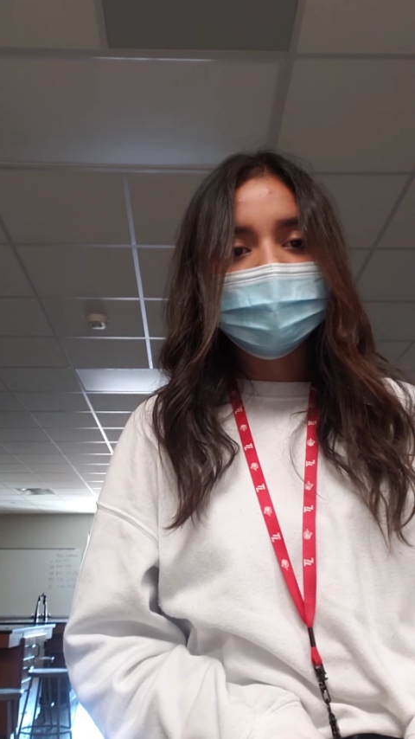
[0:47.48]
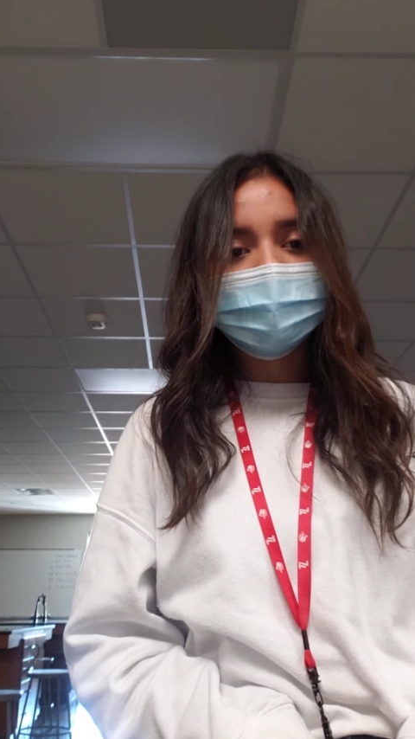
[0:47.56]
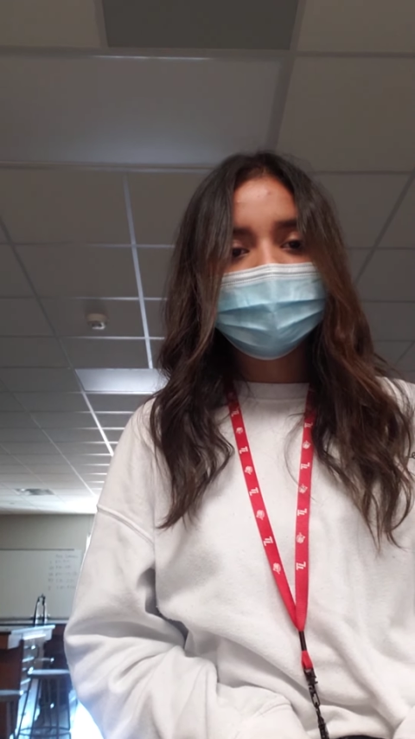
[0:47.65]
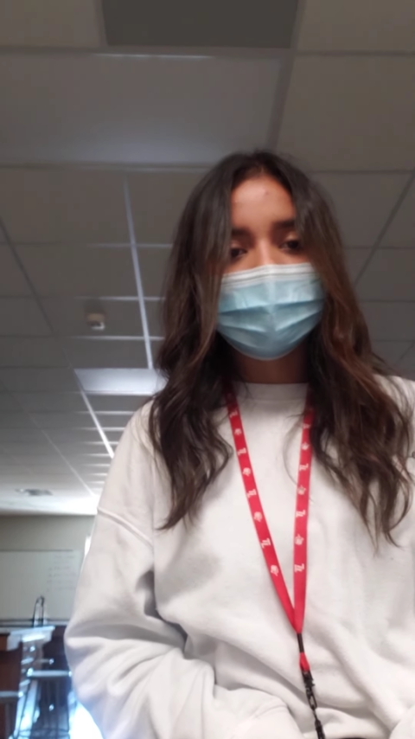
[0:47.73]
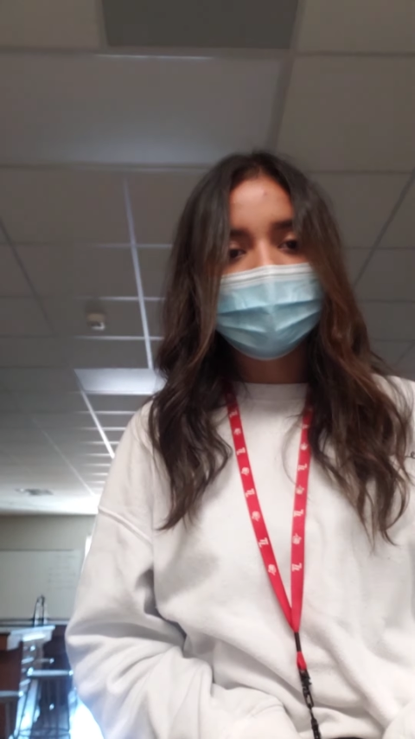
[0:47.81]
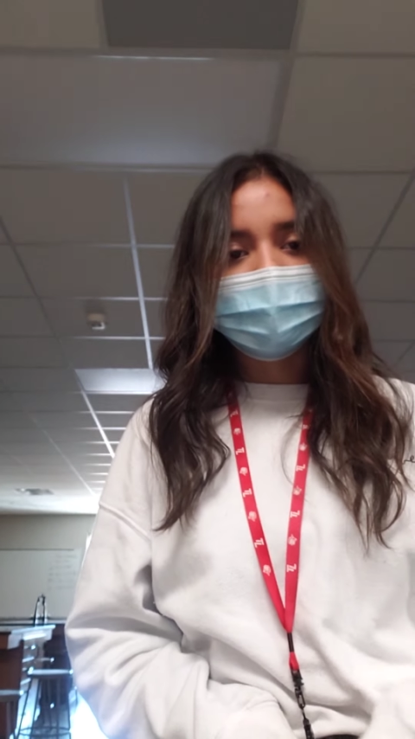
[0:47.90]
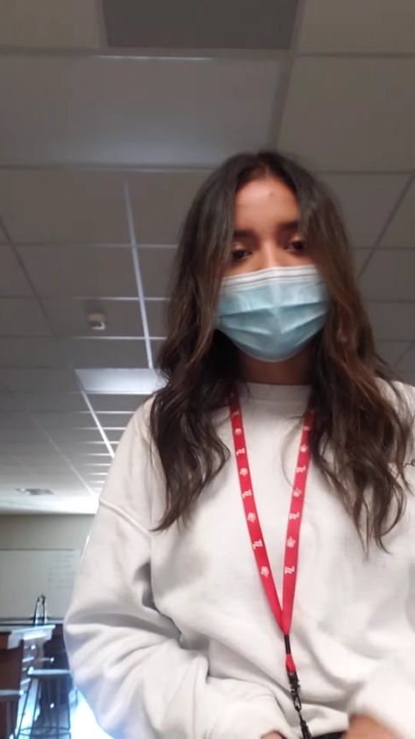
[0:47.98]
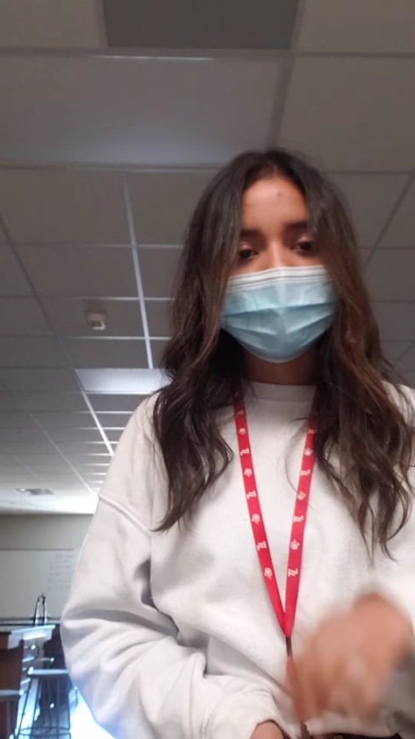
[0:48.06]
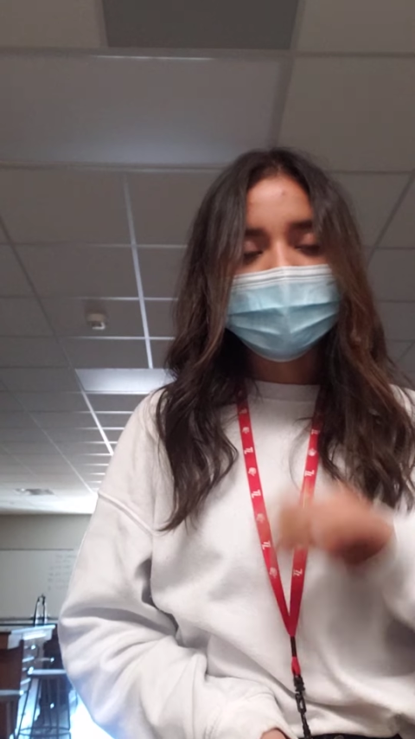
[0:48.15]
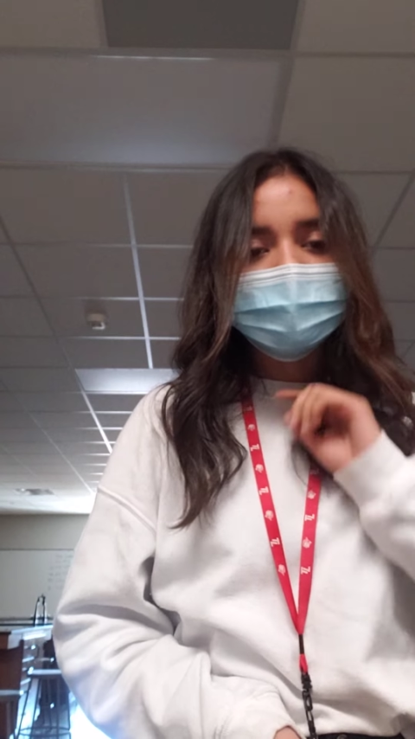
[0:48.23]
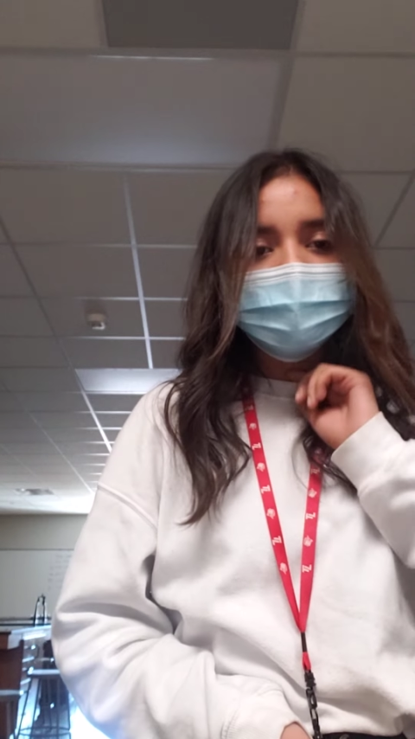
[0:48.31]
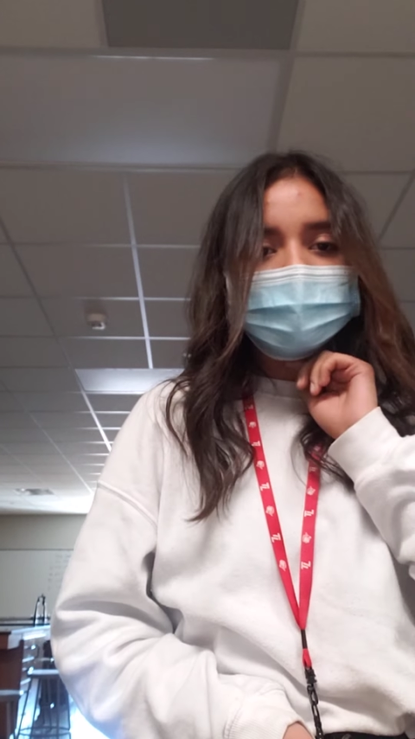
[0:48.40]

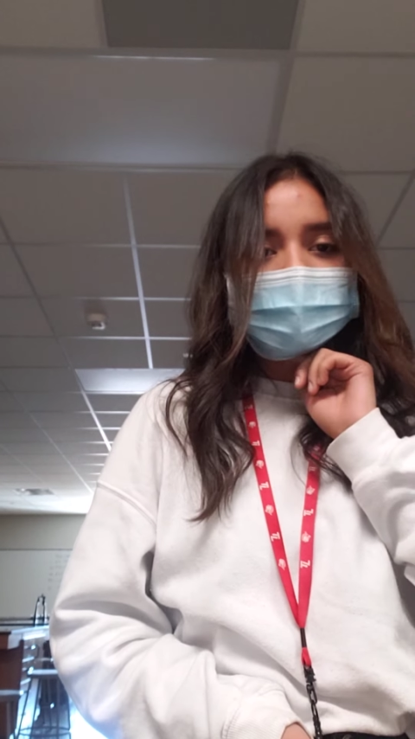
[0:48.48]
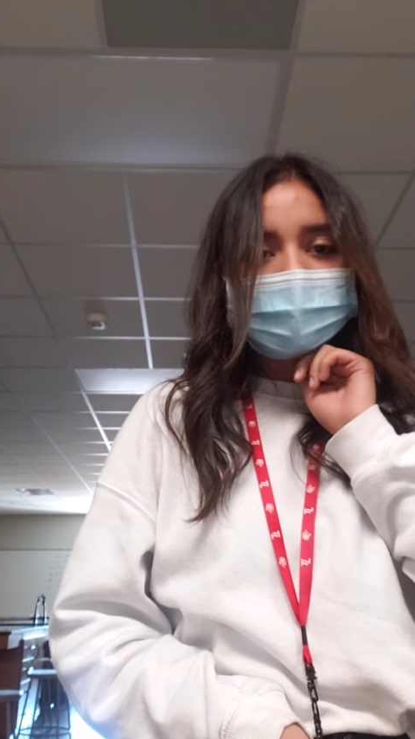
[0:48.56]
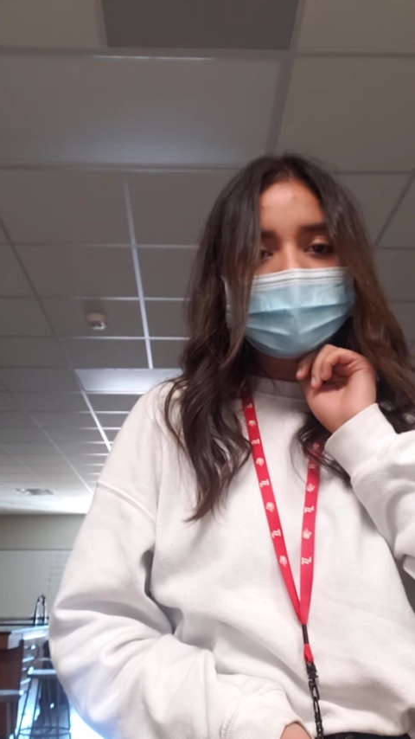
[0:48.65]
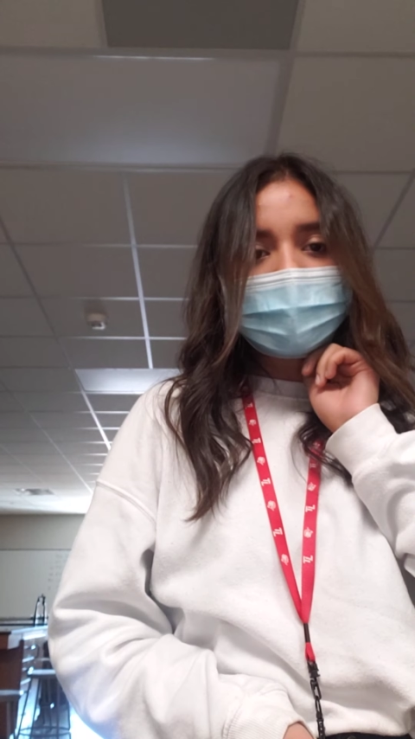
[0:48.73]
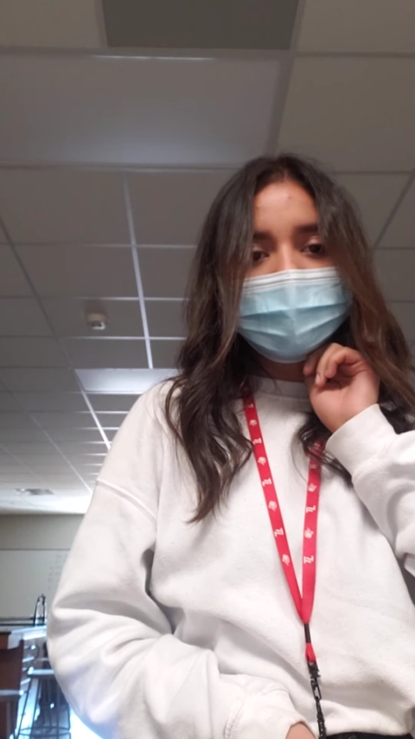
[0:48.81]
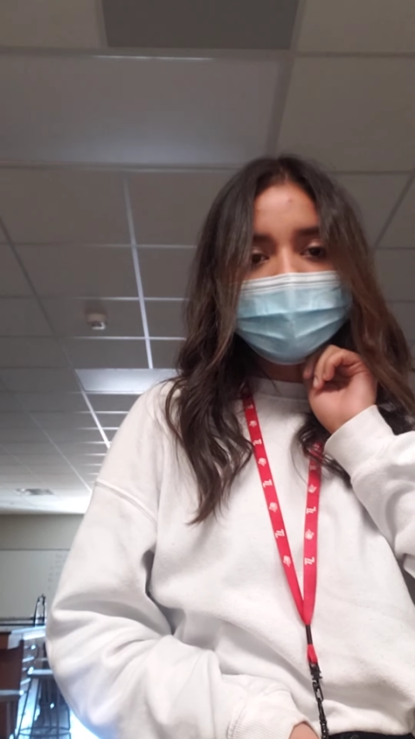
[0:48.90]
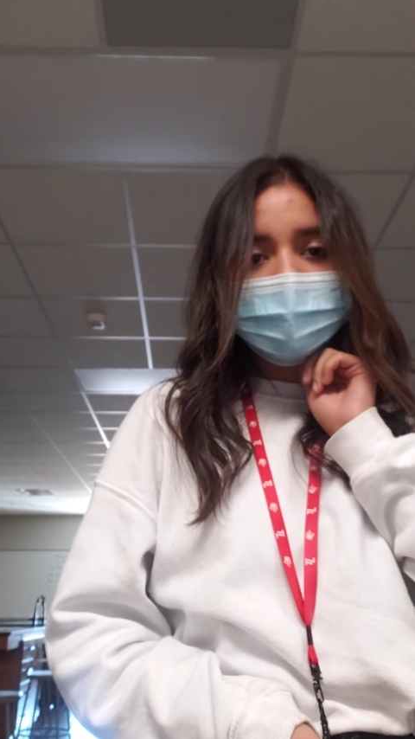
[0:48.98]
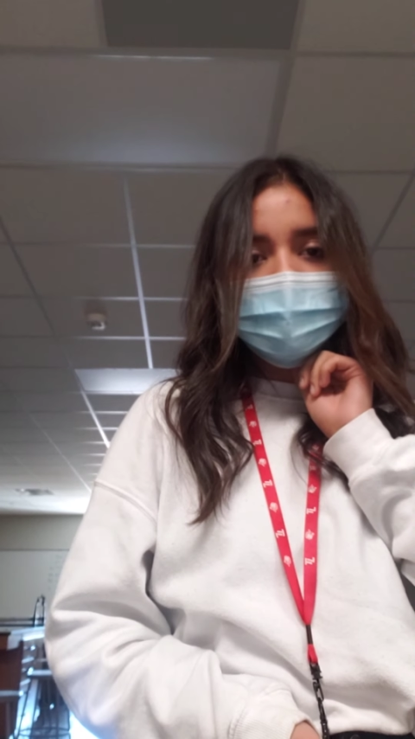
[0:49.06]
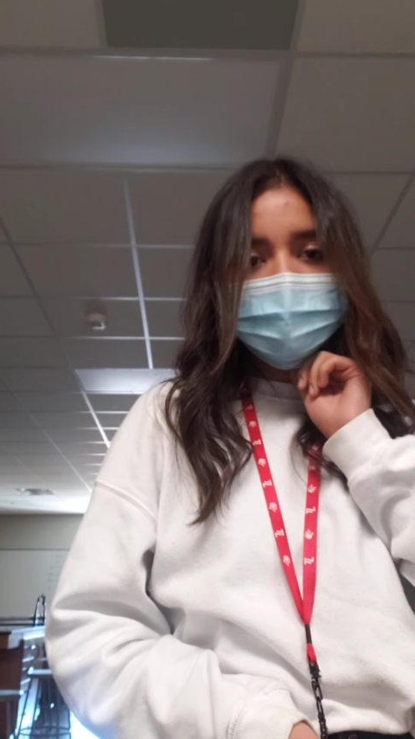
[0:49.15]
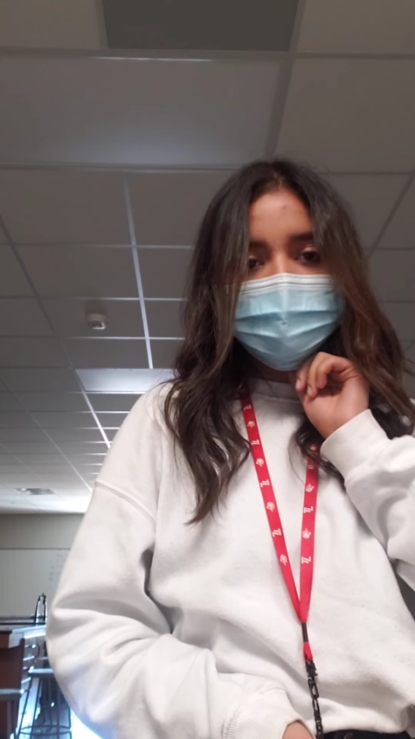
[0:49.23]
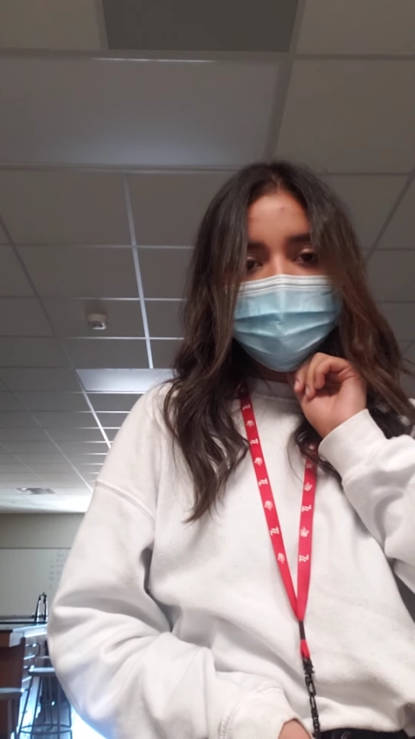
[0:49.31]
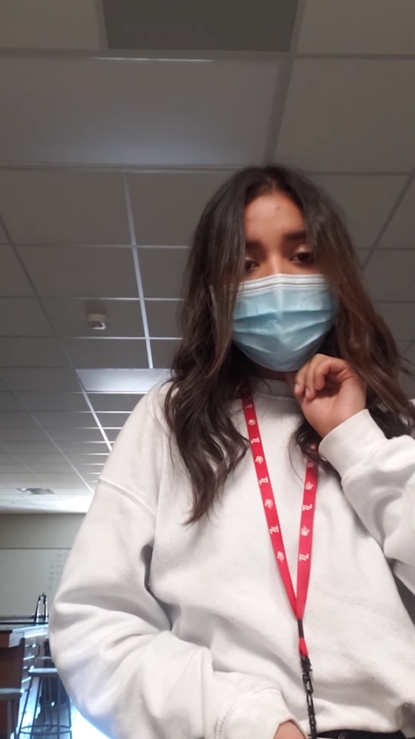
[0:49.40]
DNA/molecular
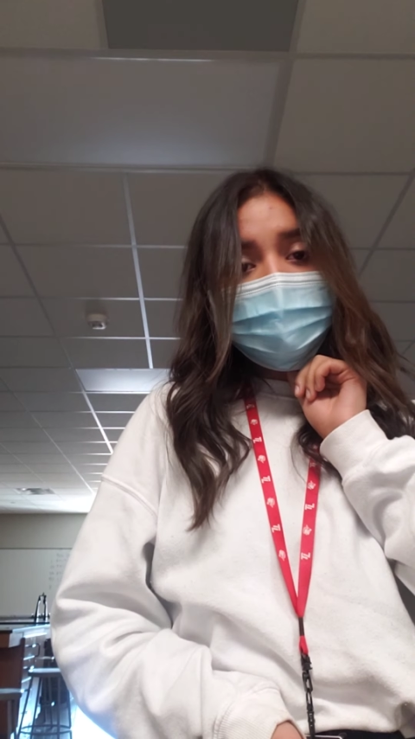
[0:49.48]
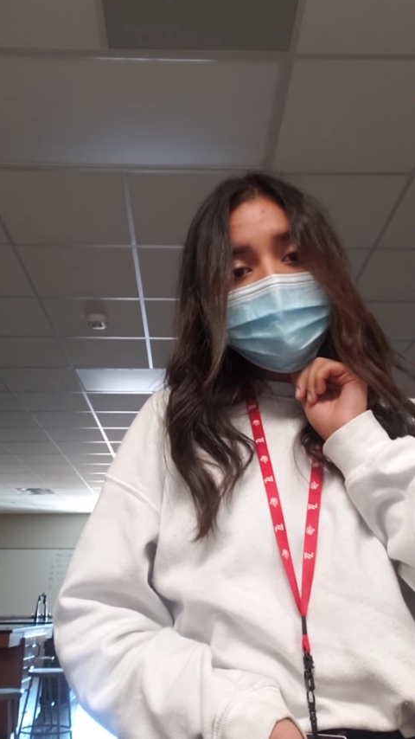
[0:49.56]
evidence